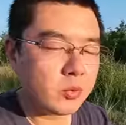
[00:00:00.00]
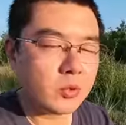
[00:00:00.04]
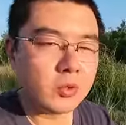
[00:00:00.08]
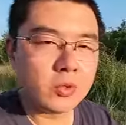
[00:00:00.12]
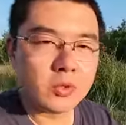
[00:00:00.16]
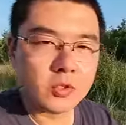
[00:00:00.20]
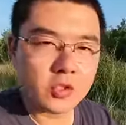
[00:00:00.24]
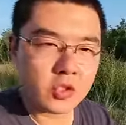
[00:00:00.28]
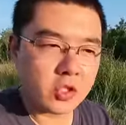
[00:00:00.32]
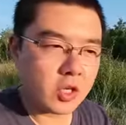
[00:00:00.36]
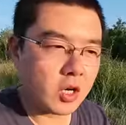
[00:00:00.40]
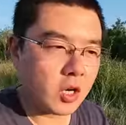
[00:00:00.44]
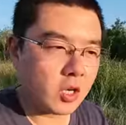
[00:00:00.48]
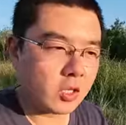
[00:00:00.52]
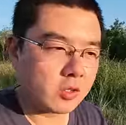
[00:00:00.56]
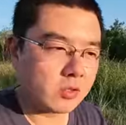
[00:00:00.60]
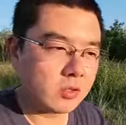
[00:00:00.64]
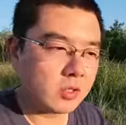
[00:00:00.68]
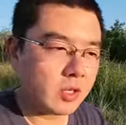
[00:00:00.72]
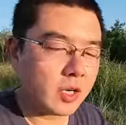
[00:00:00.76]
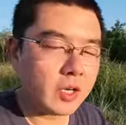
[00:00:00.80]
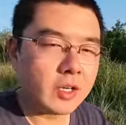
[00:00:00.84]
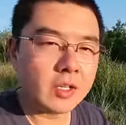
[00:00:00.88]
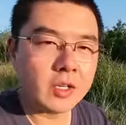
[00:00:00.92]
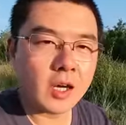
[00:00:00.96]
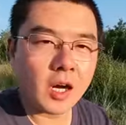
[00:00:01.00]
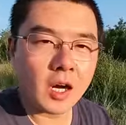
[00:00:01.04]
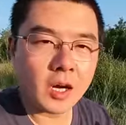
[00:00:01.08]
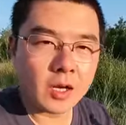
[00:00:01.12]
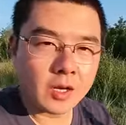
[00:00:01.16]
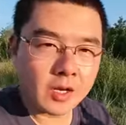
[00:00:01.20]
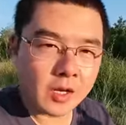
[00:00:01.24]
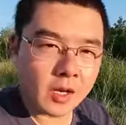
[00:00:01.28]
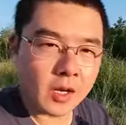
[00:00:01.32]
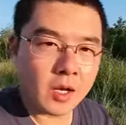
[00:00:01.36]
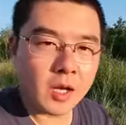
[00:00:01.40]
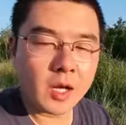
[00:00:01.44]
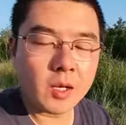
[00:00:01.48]
PureShot
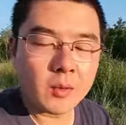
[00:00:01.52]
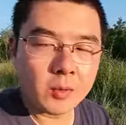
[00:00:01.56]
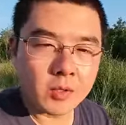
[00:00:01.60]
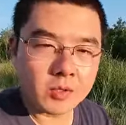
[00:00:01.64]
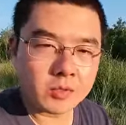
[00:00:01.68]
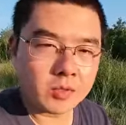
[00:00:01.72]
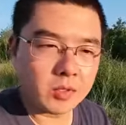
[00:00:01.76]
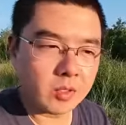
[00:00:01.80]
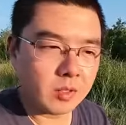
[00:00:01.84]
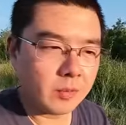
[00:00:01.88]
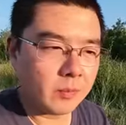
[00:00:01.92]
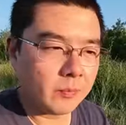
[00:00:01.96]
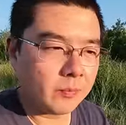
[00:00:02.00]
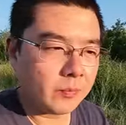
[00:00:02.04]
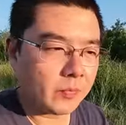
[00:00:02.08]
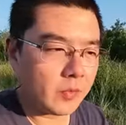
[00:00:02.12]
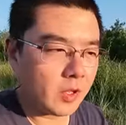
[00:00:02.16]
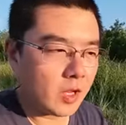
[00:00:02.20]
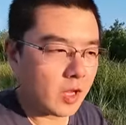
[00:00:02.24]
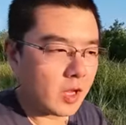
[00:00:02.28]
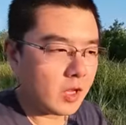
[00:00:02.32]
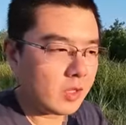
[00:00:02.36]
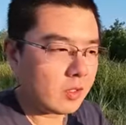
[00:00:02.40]
AI algorithm,